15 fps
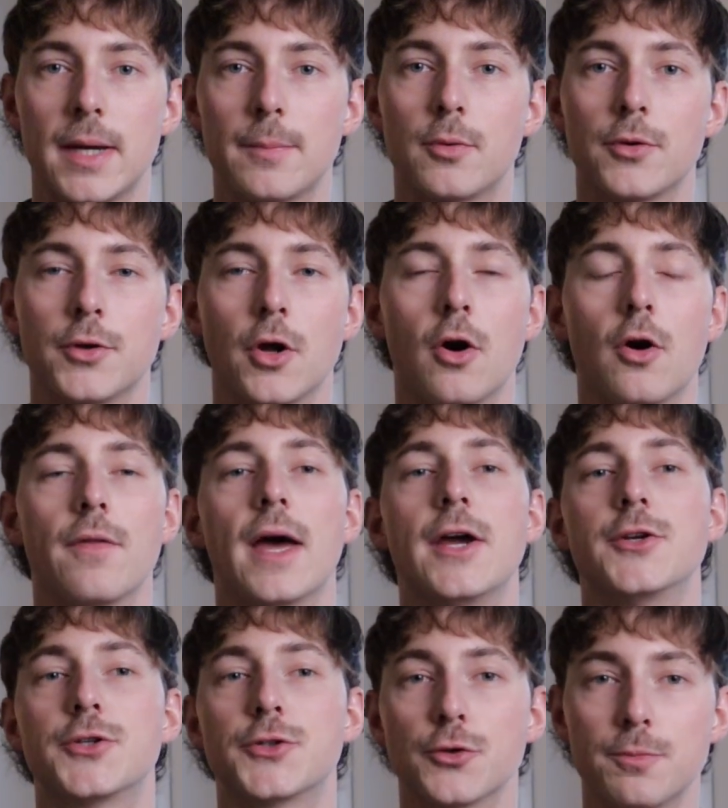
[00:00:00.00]
people know
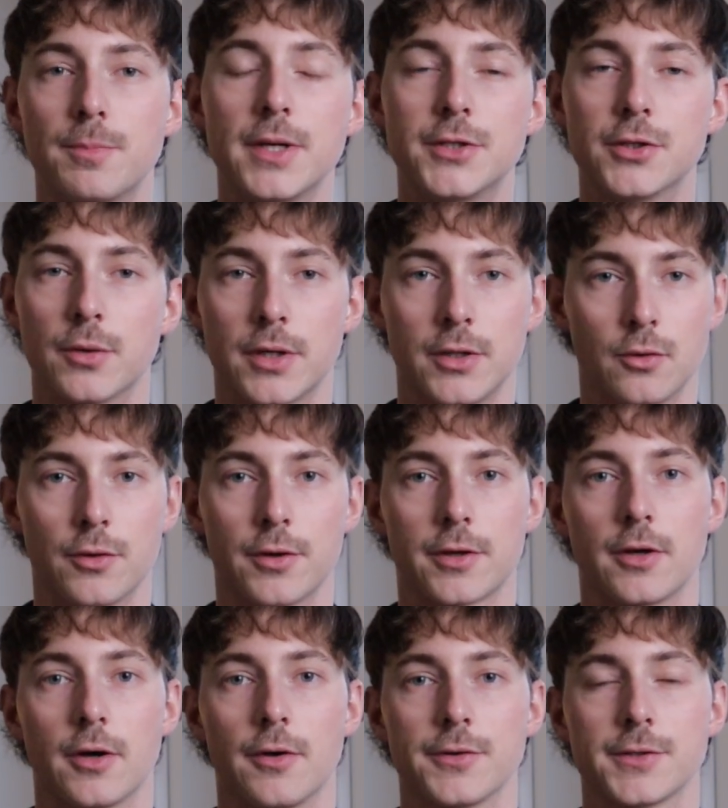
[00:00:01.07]
they should be doing Nordic
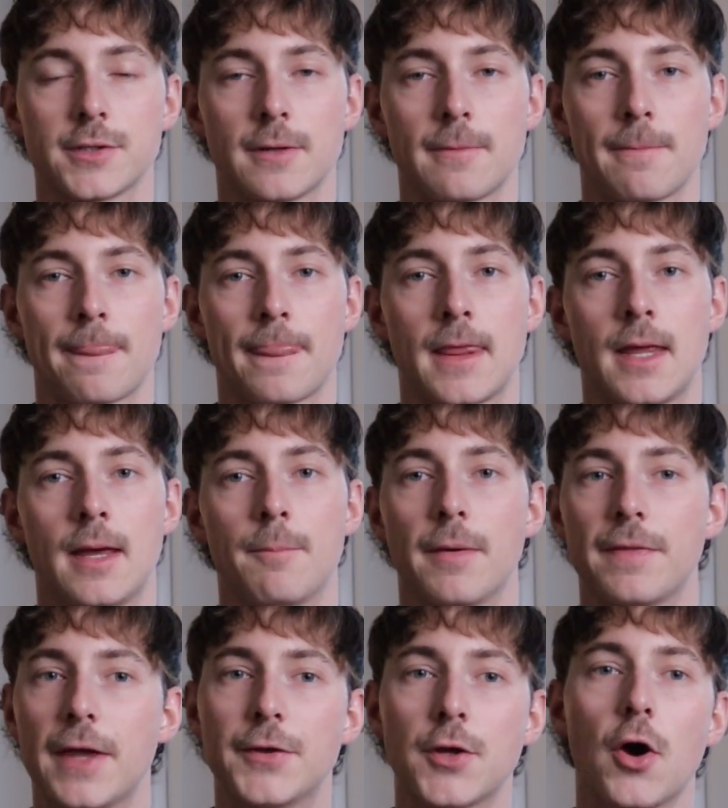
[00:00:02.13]
curls,
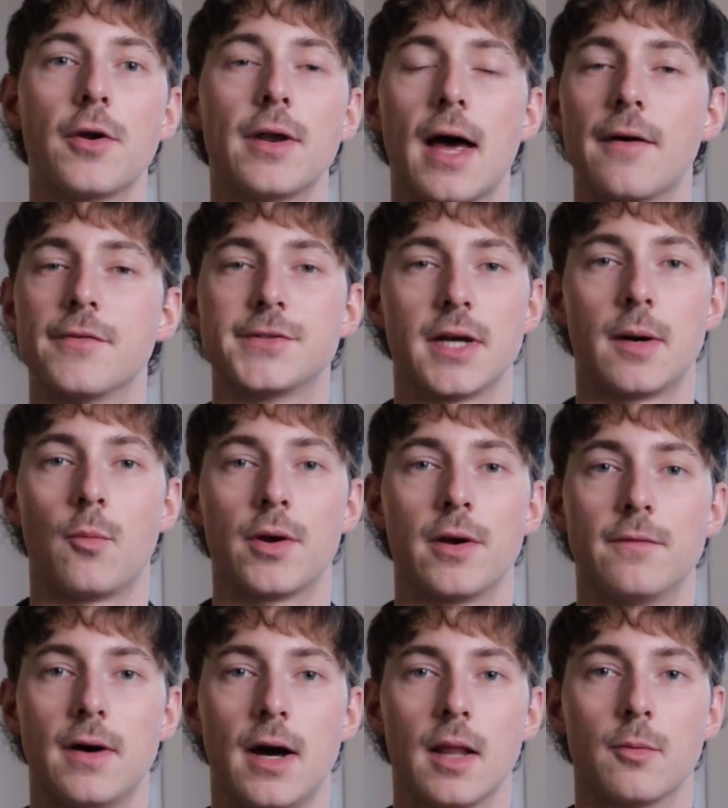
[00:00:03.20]
but they don't have someone
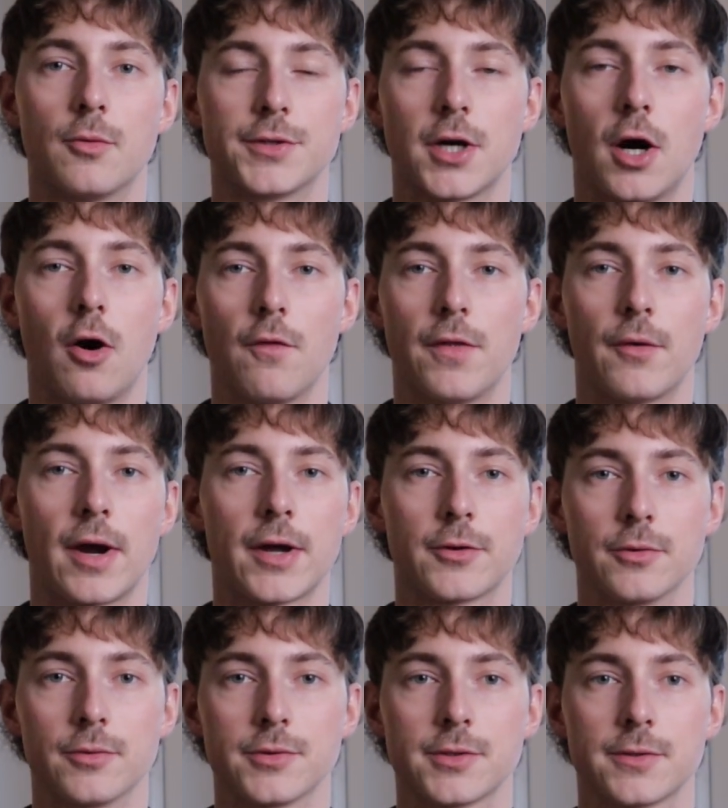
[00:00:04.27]
available to hold their
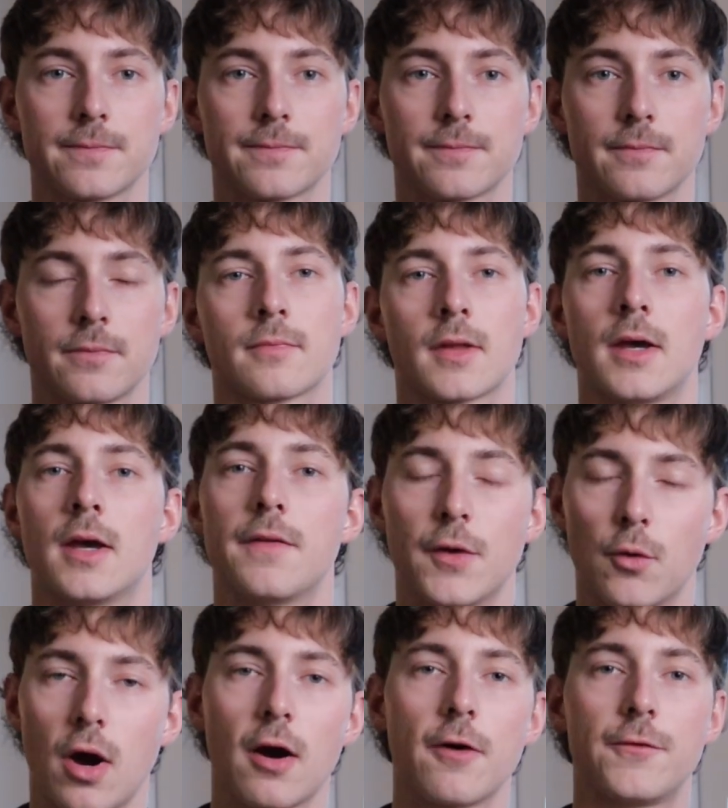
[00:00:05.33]
ankles.
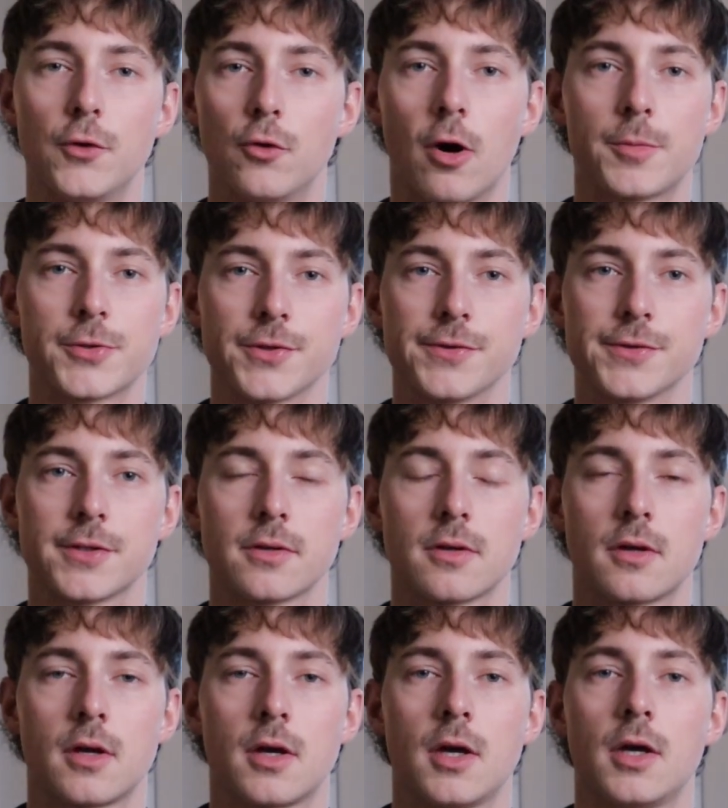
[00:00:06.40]
There are a few options.
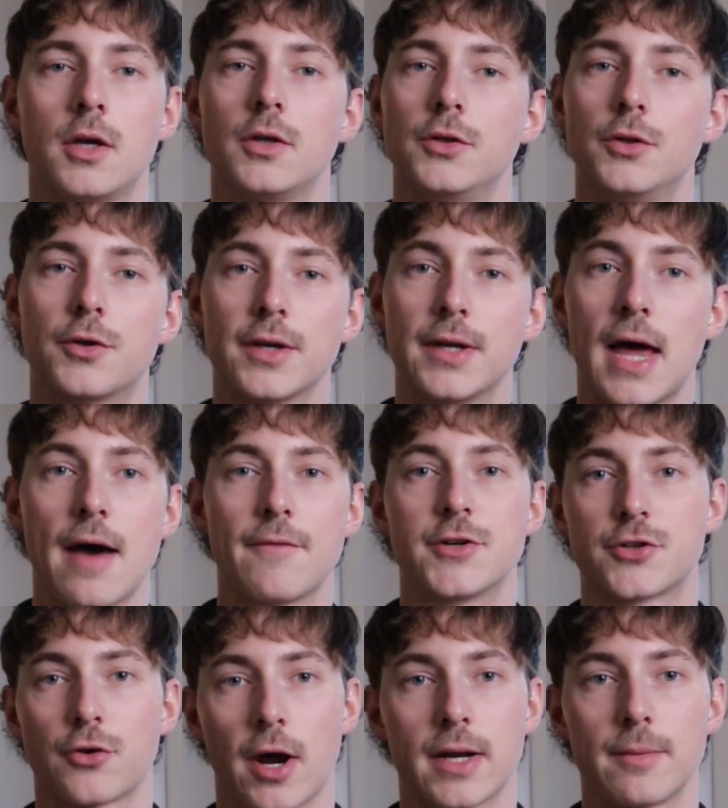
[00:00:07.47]
You can have a
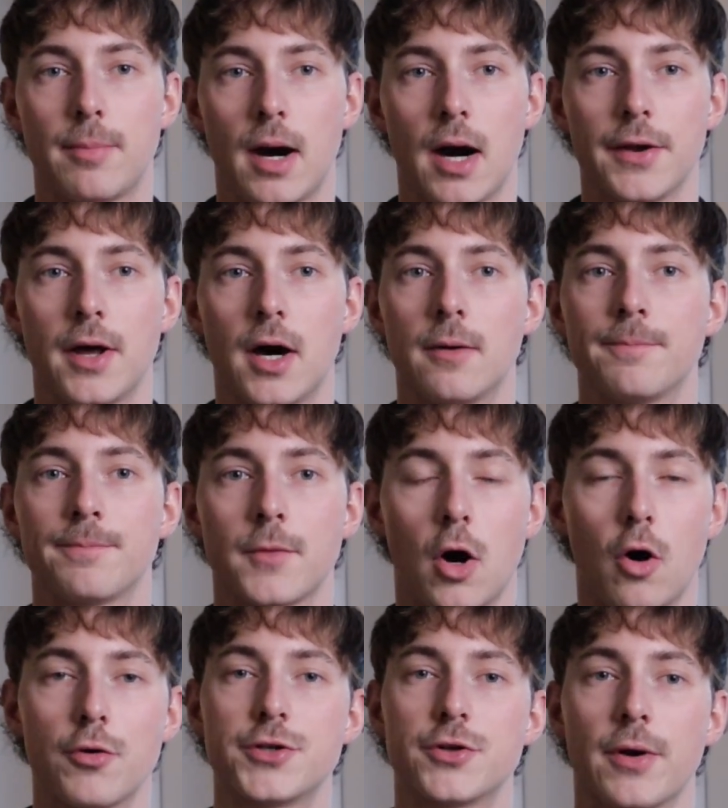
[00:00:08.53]
training partner
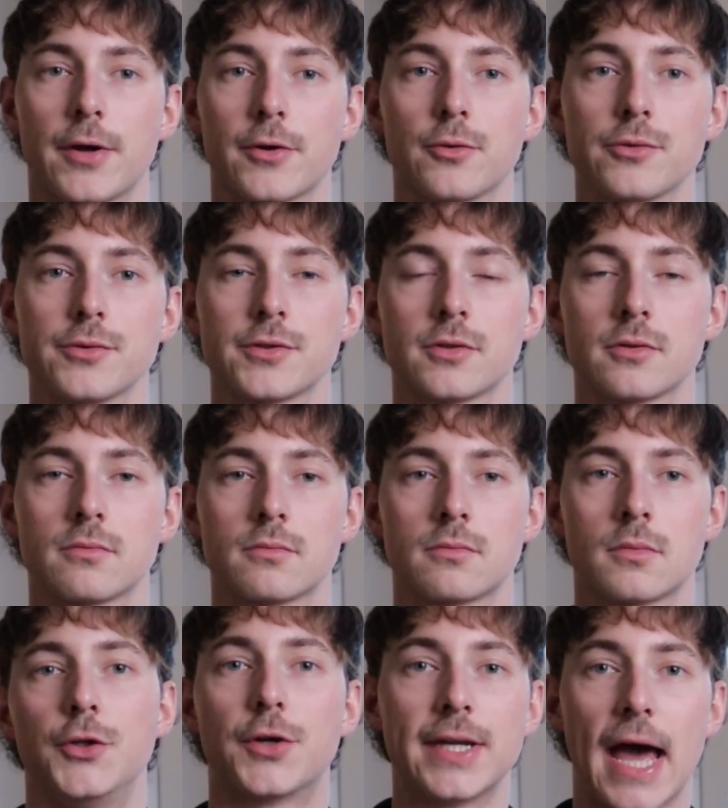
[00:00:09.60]
hold your ankles.
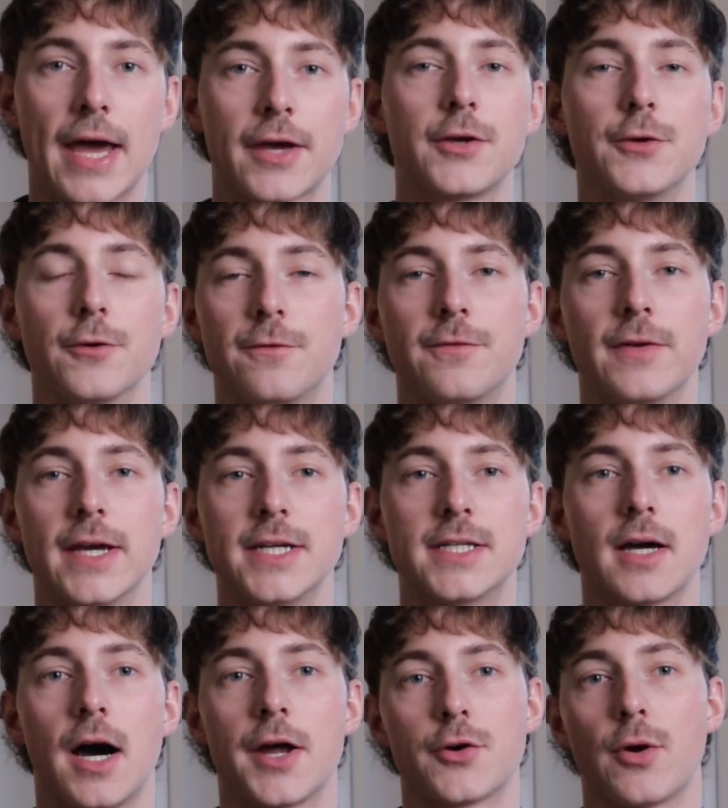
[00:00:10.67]
You can anchor your
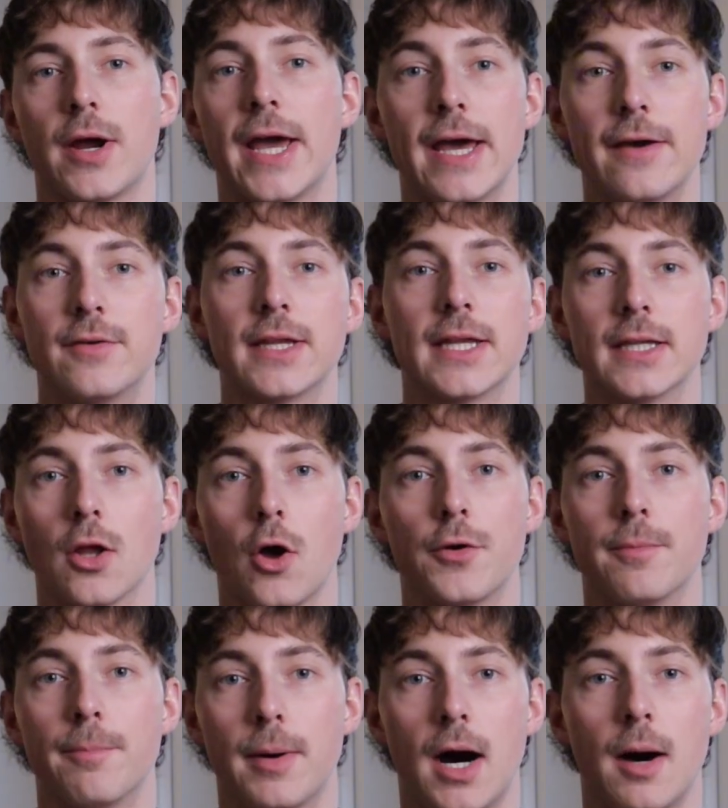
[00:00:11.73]
feet under a heavily
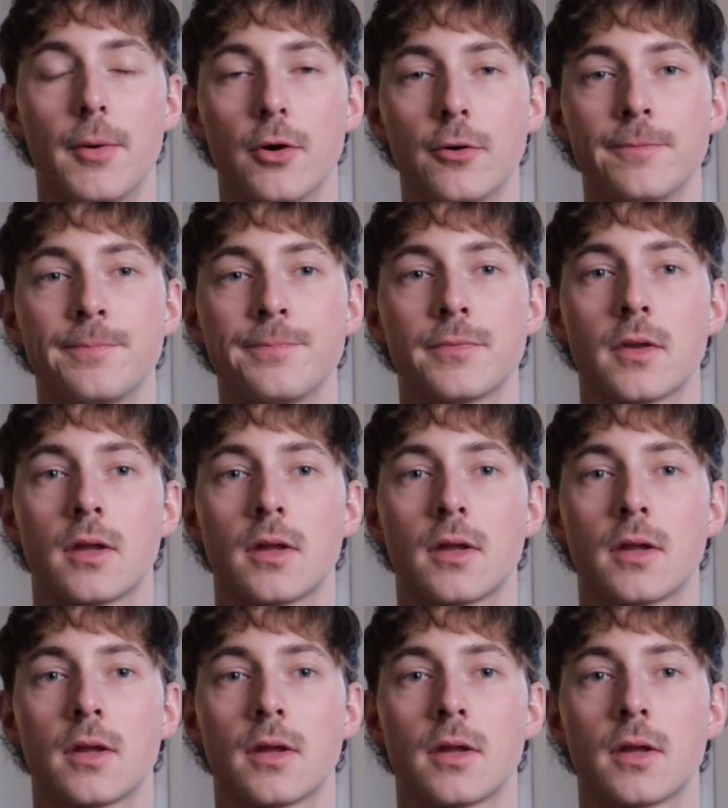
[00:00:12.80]
loaded barbell.